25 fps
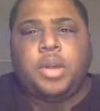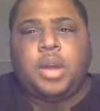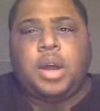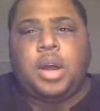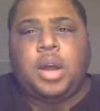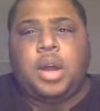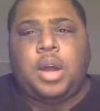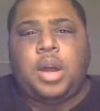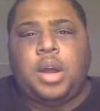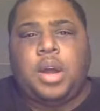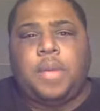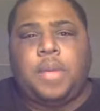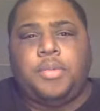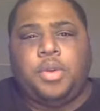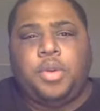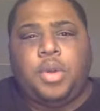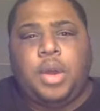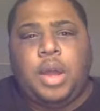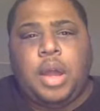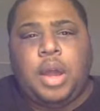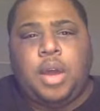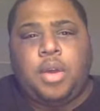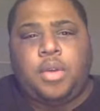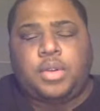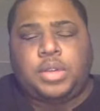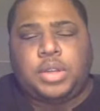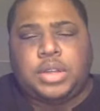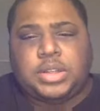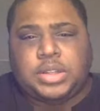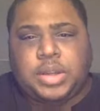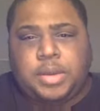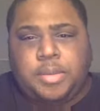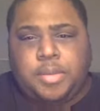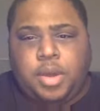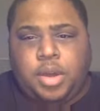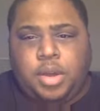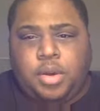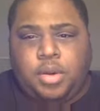You can go to
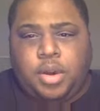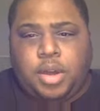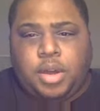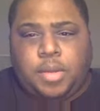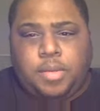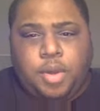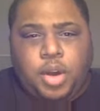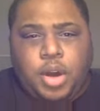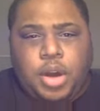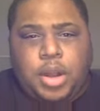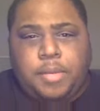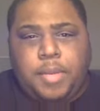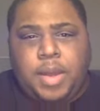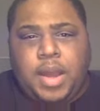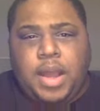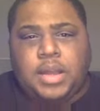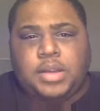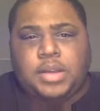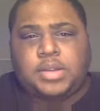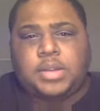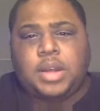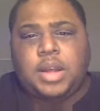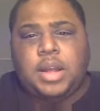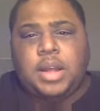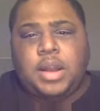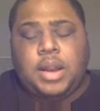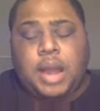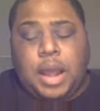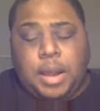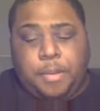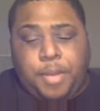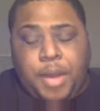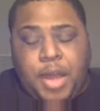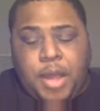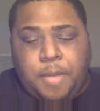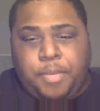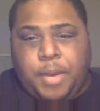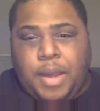some of your community banks
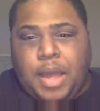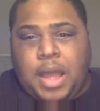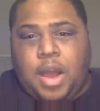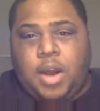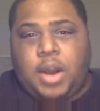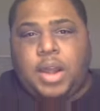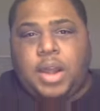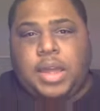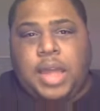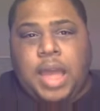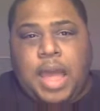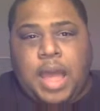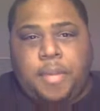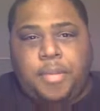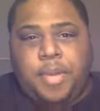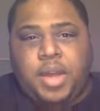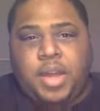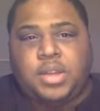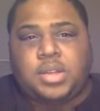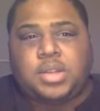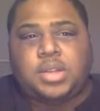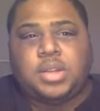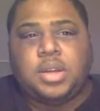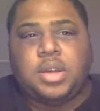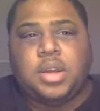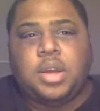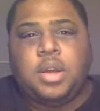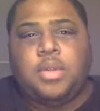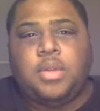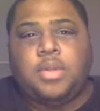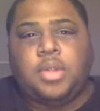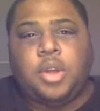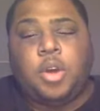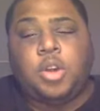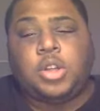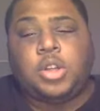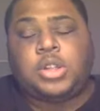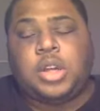like PayPal and Cabbage.
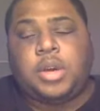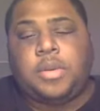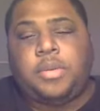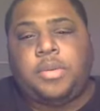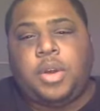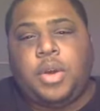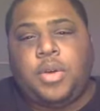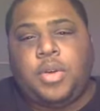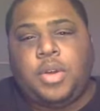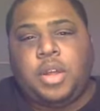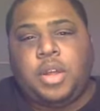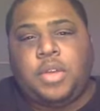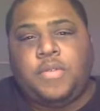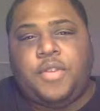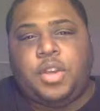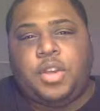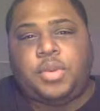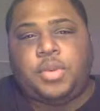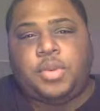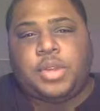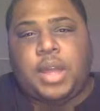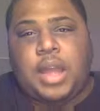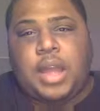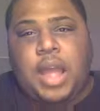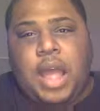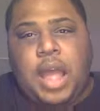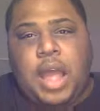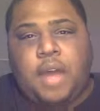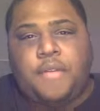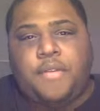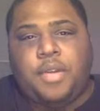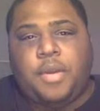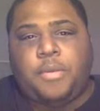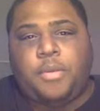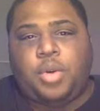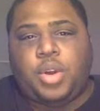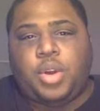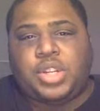Those individuals, they have
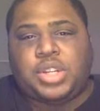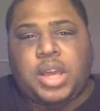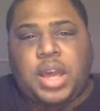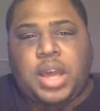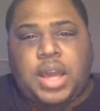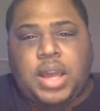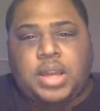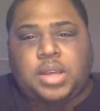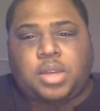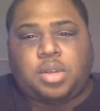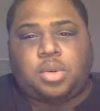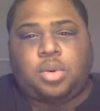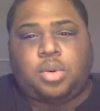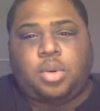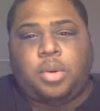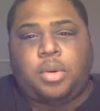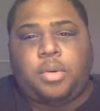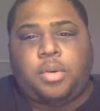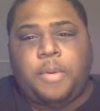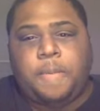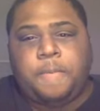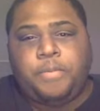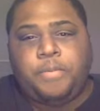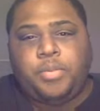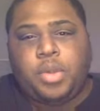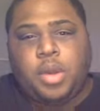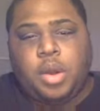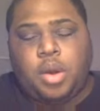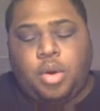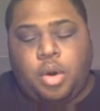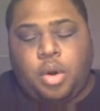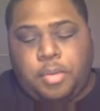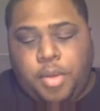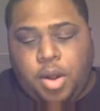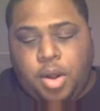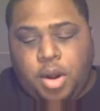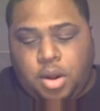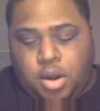it, or Chase, or
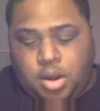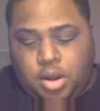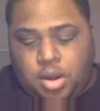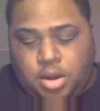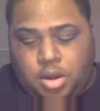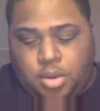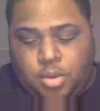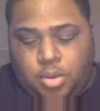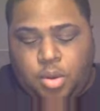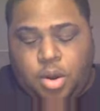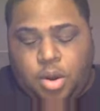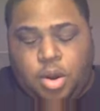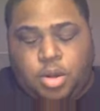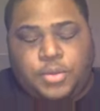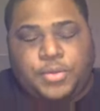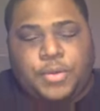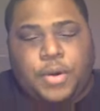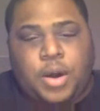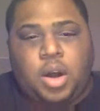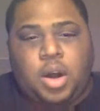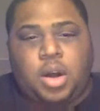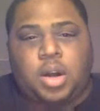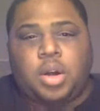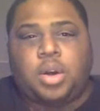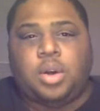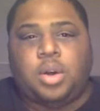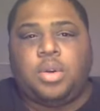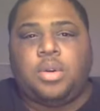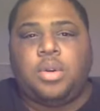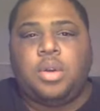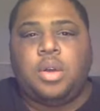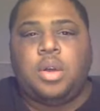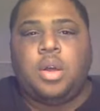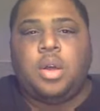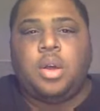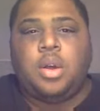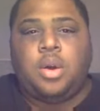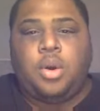Wells Fargo,
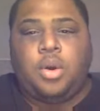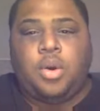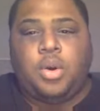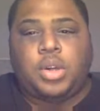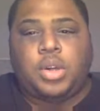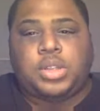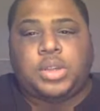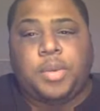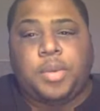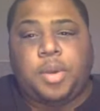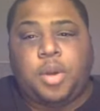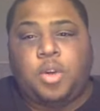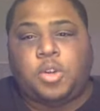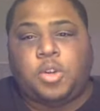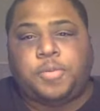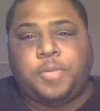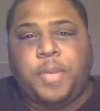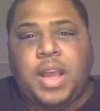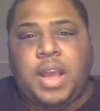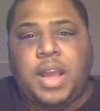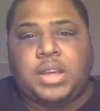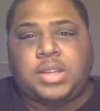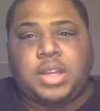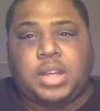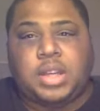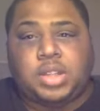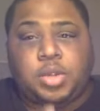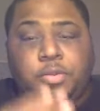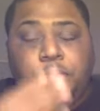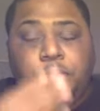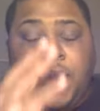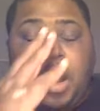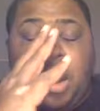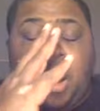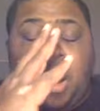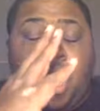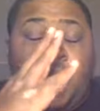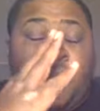or some of those banks that you
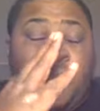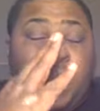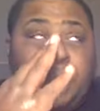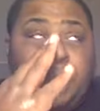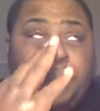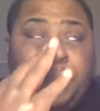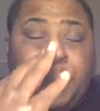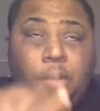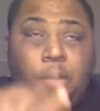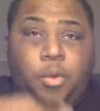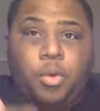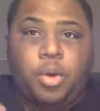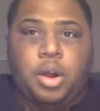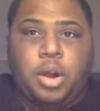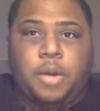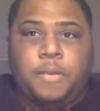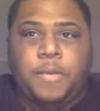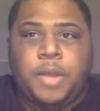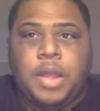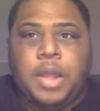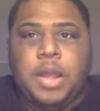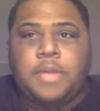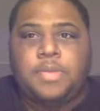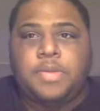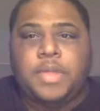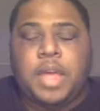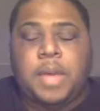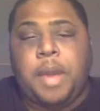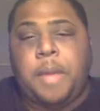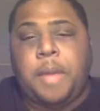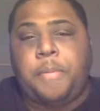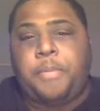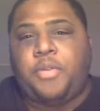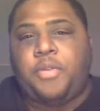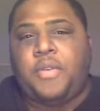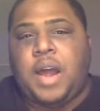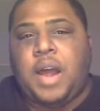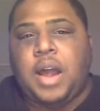may already be with. They may
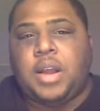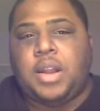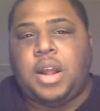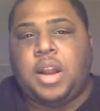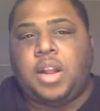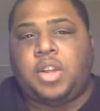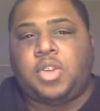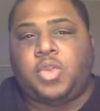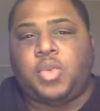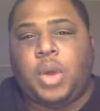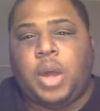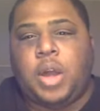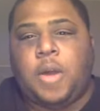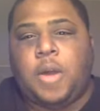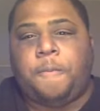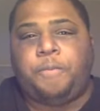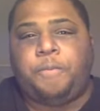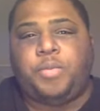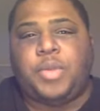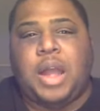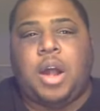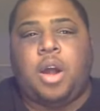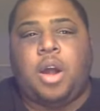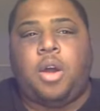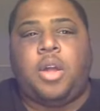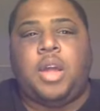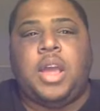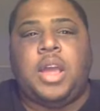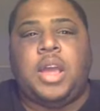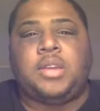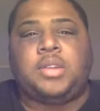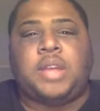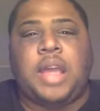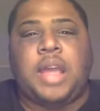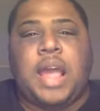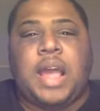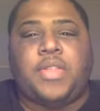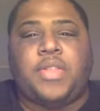provide that as well. Now,
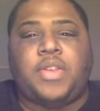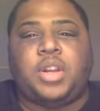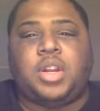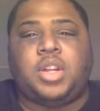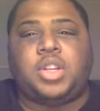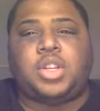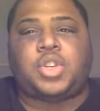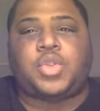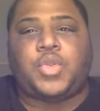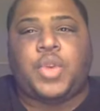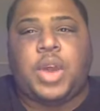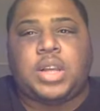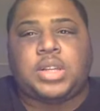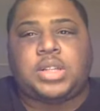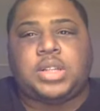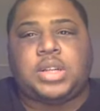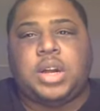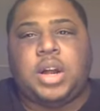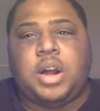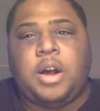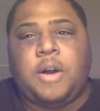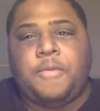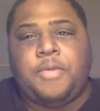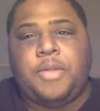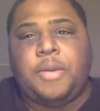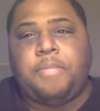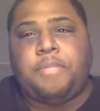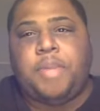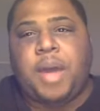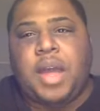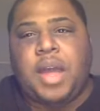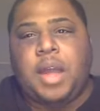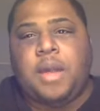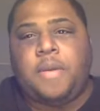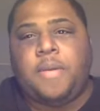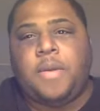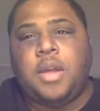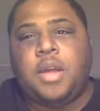it's at the discretion of the
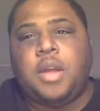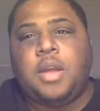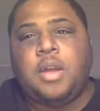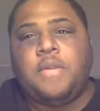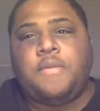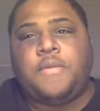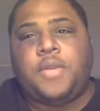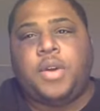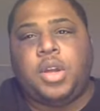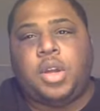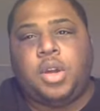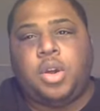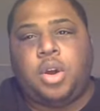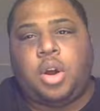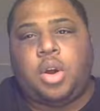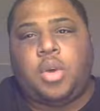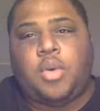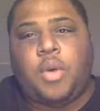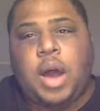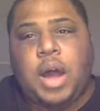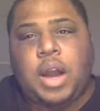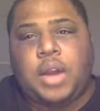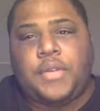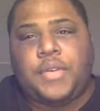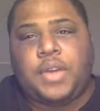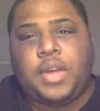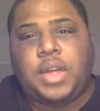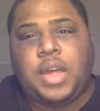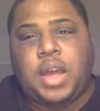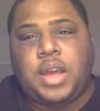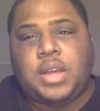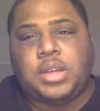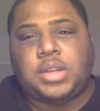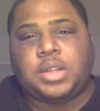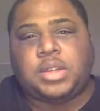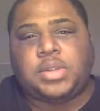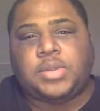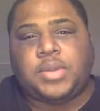bank for your
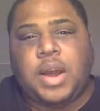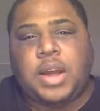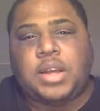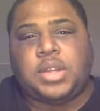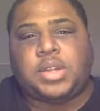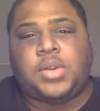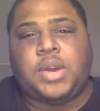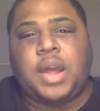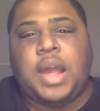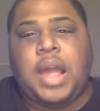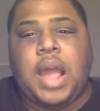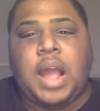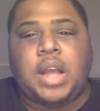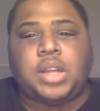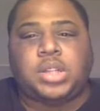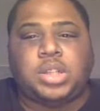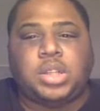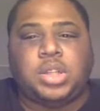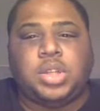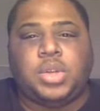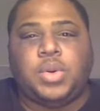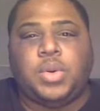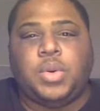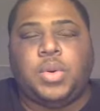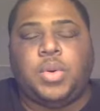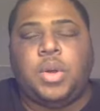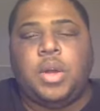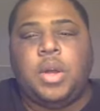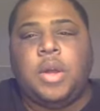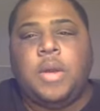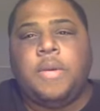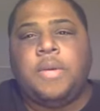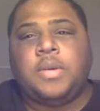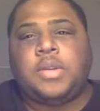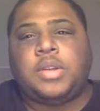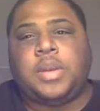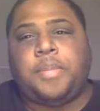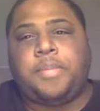qualifications, right? So they actually do
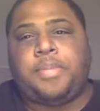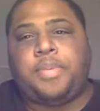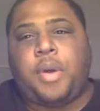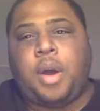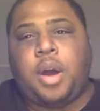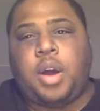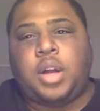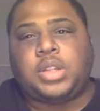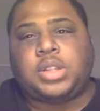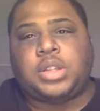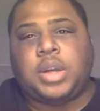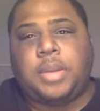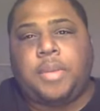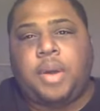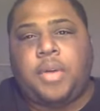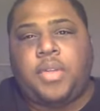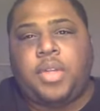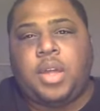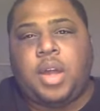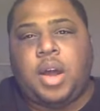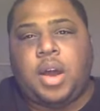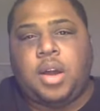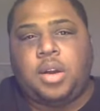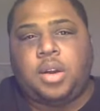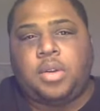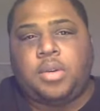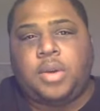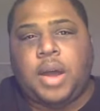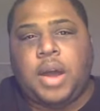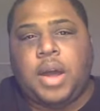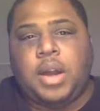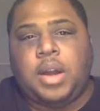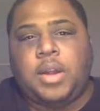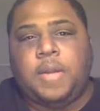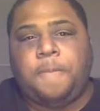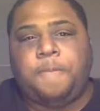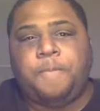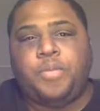some of the
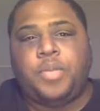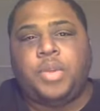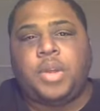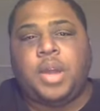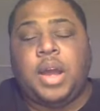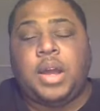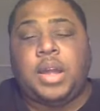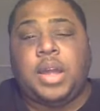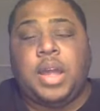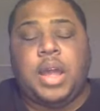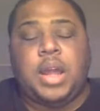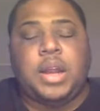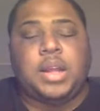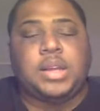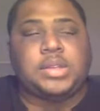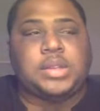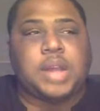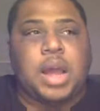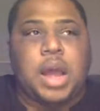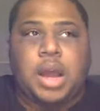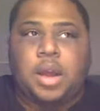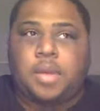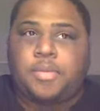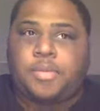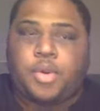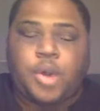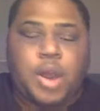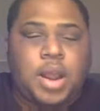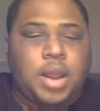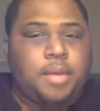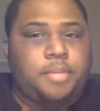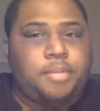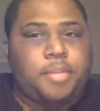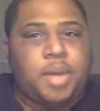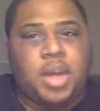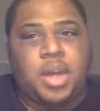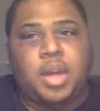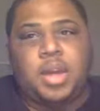underwriting. Again, it's not
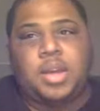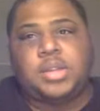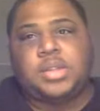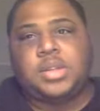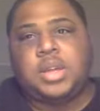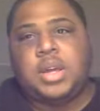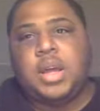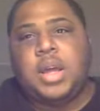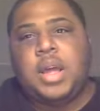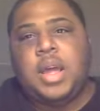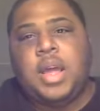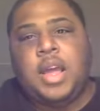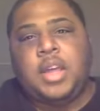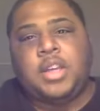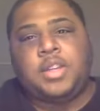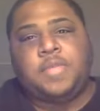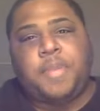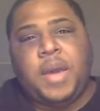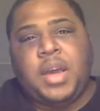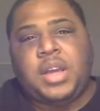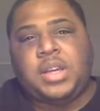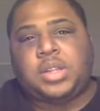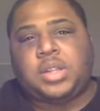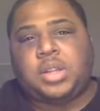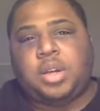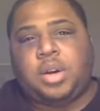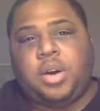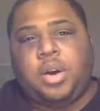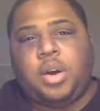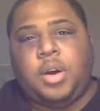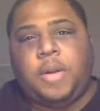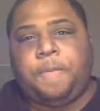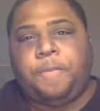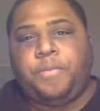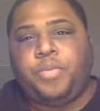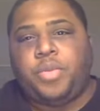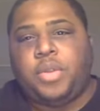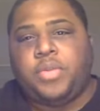credit based. It's based
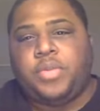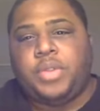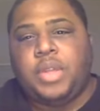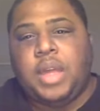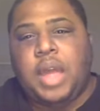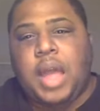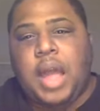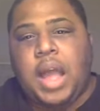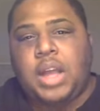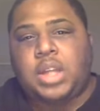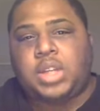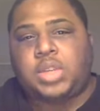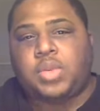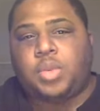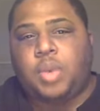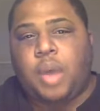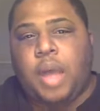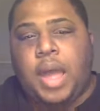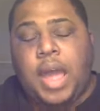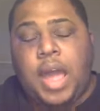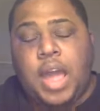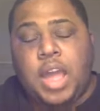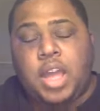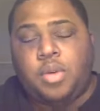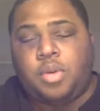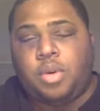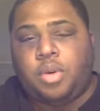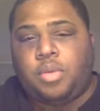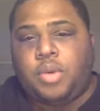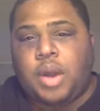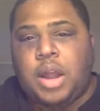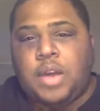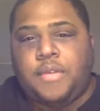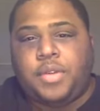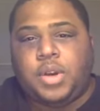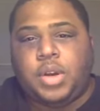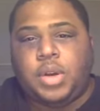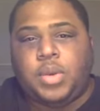on the actual annual
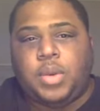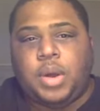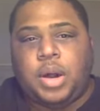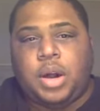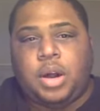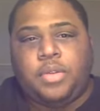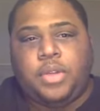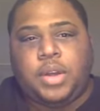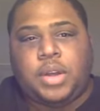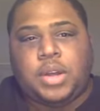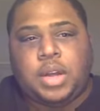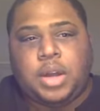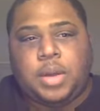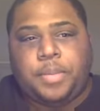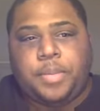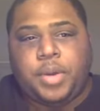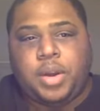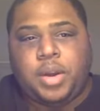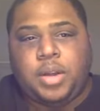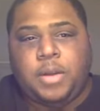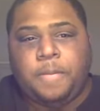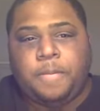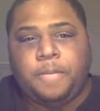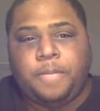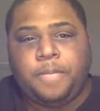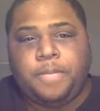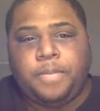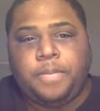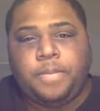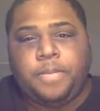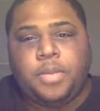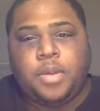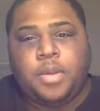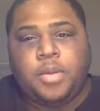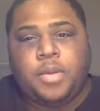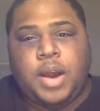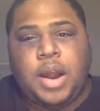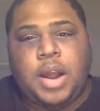revenue of the company,
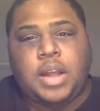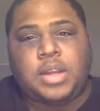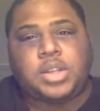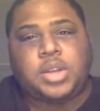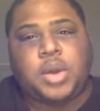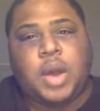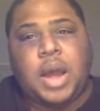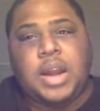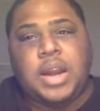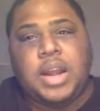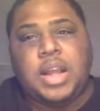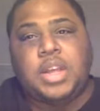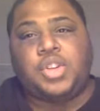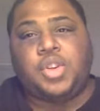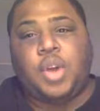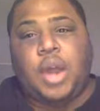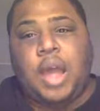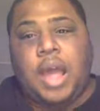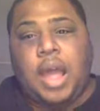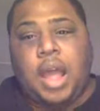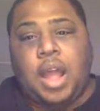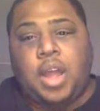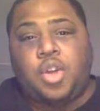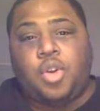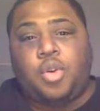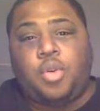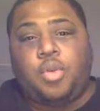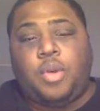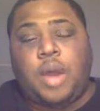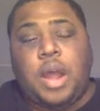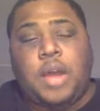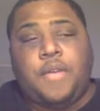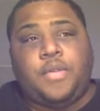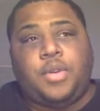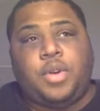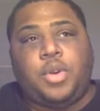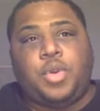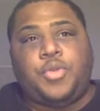right? So I need your annual
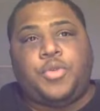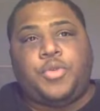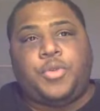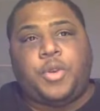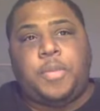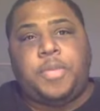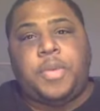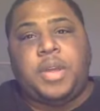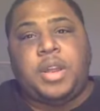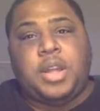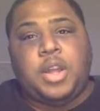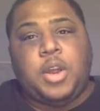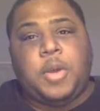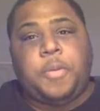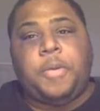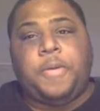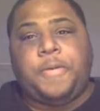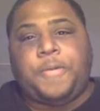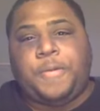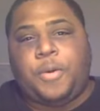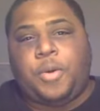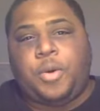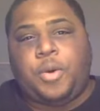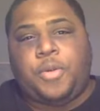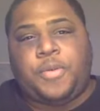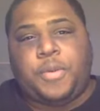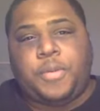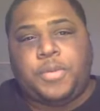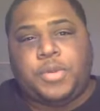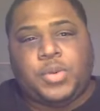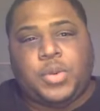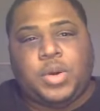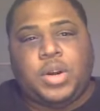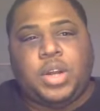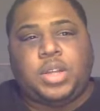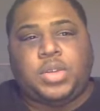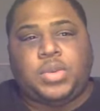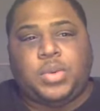revenue from the year before, from
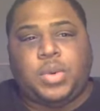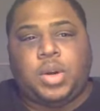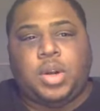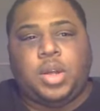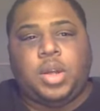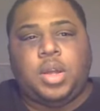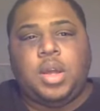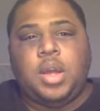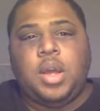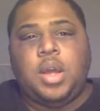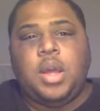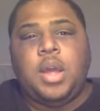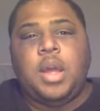2020,